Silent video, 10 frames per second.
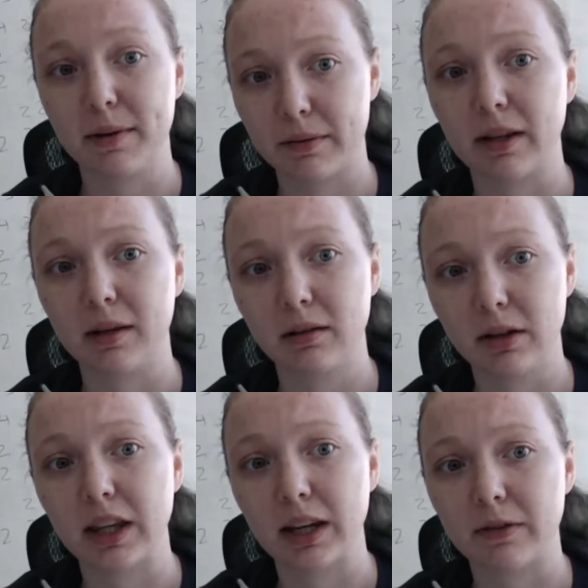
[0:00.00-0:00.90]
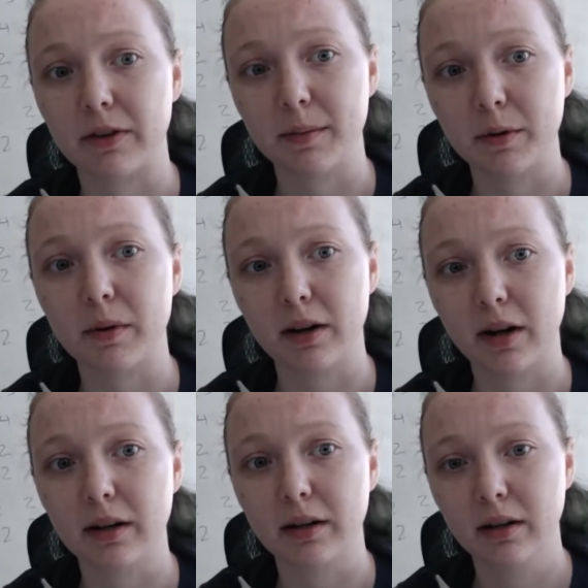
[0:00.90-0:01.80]
a really good thing for them to work
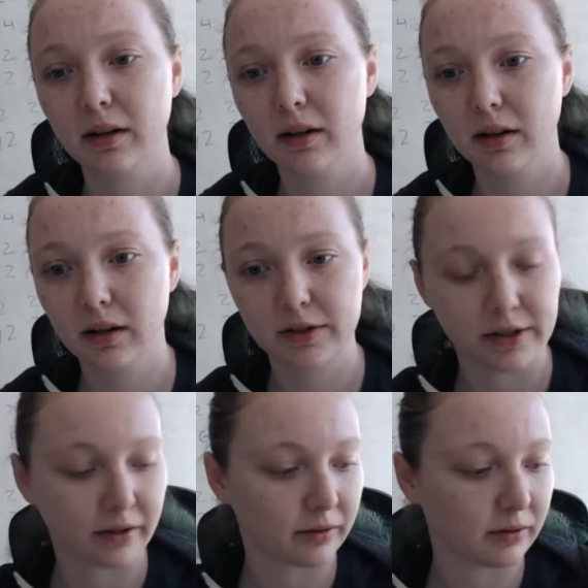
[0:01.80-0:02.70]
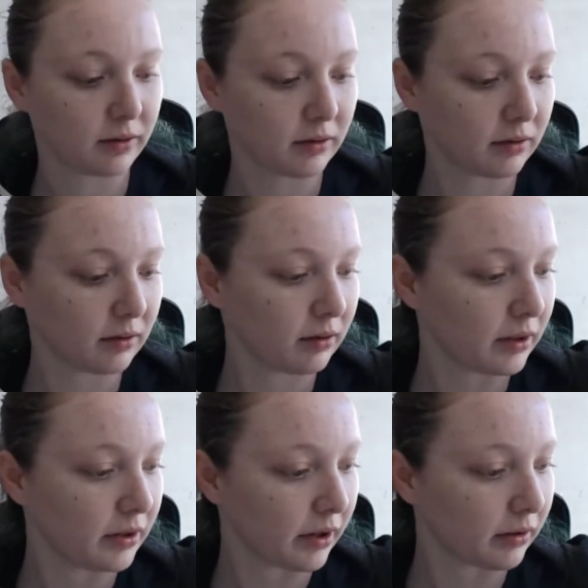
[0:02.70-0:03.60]
on. So,
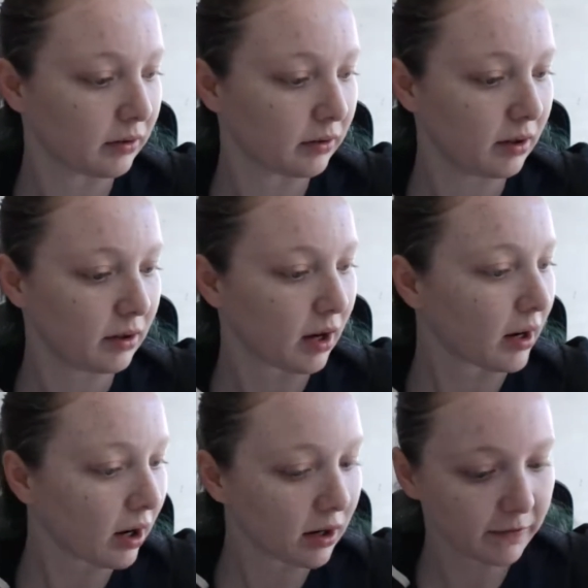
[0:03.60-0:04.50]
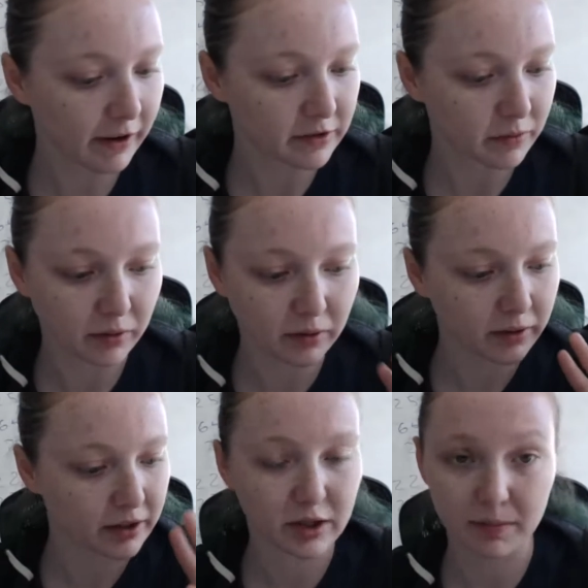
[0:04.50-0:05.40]
you know, not a hard and fast rule.
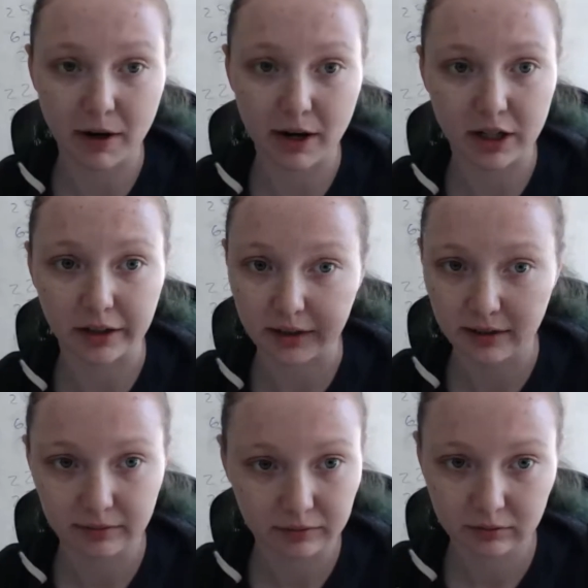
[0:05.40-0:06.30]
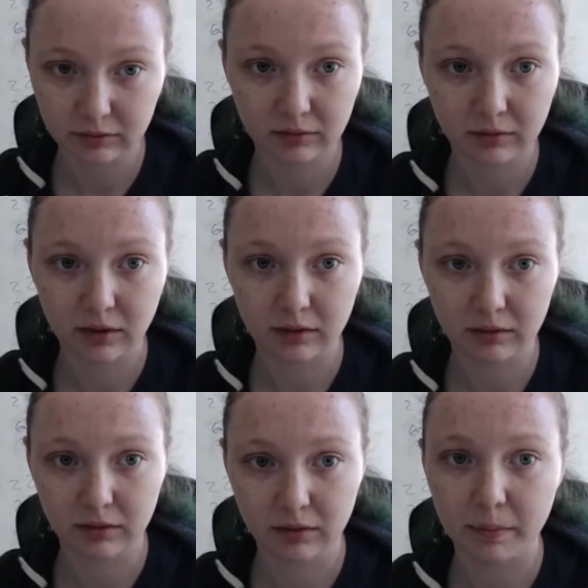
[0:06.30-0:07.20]
It's your project,
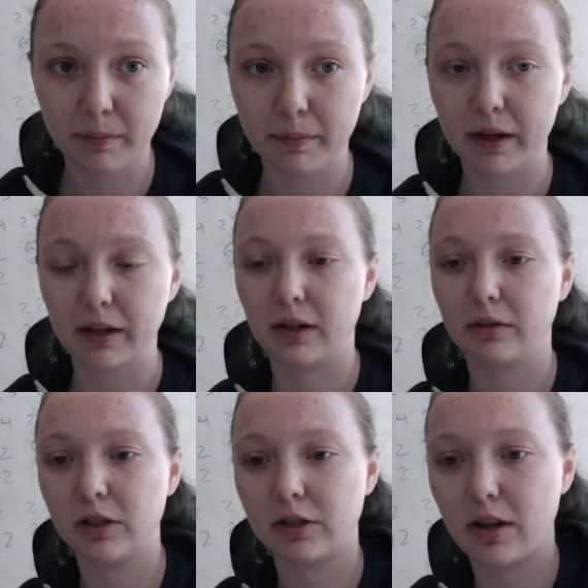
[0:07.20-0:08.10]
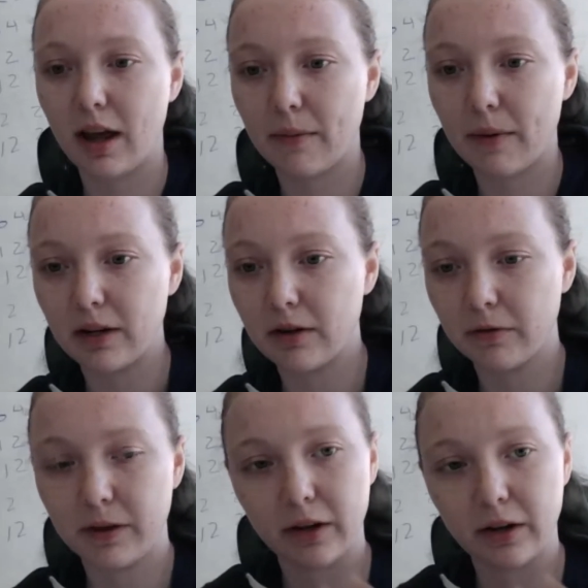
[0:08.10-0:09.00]
but you know, just so that way you don't
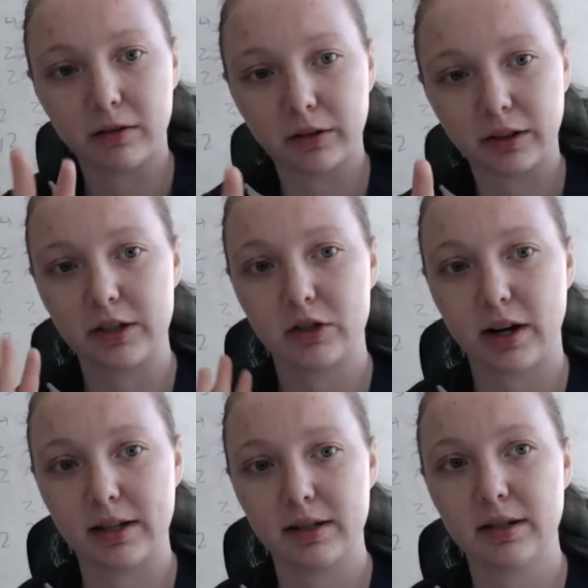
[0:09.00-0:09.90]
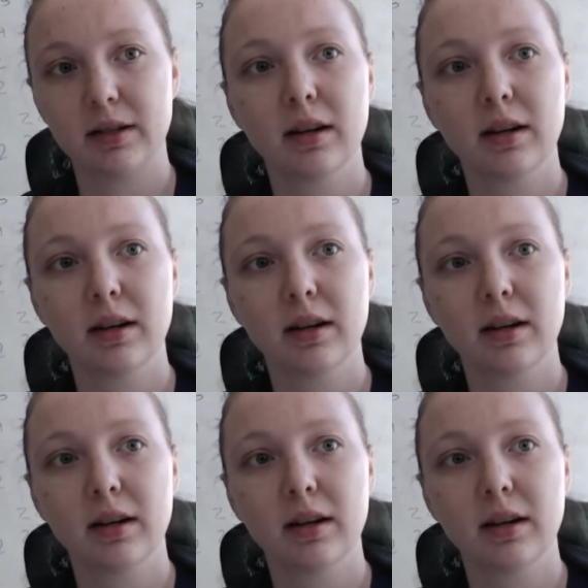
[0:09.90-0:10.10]
feel overly stressed.